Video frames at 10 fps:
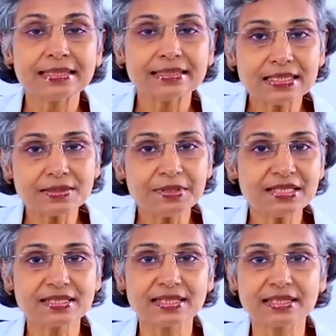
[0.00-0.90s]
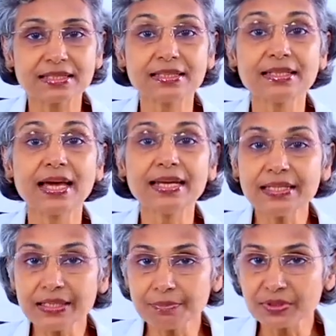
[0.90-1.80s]
This means that
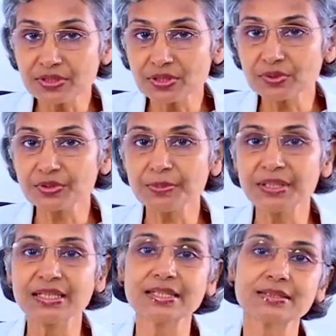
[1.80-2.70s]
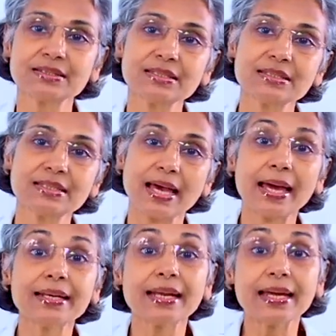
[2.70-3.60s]
90% of the medicines and